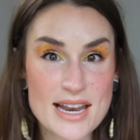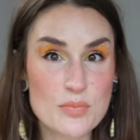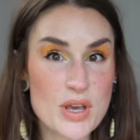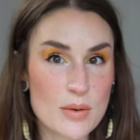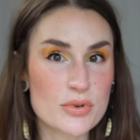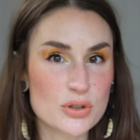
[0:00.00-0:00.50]
and
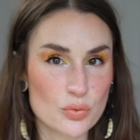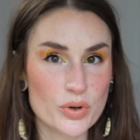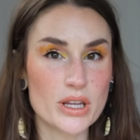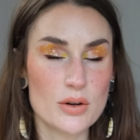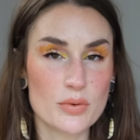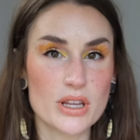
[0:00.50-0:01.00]
be able to
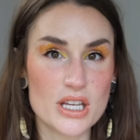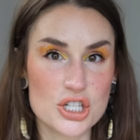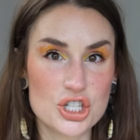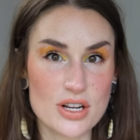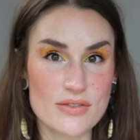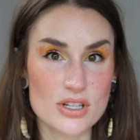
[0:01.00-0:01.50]
really, really
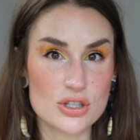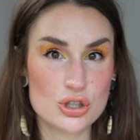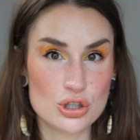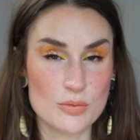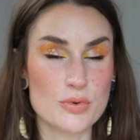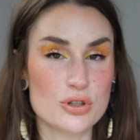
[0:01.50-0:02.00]
achieve it
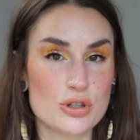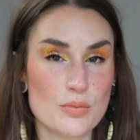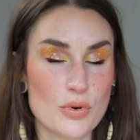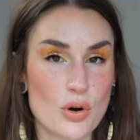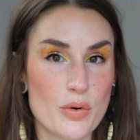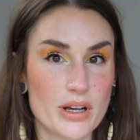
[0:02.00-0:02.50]
super,
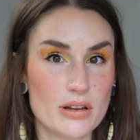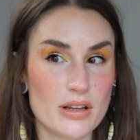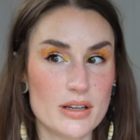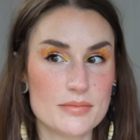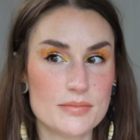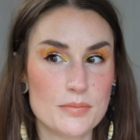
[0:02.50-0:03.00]
super
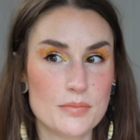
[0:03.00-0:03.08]
quickly.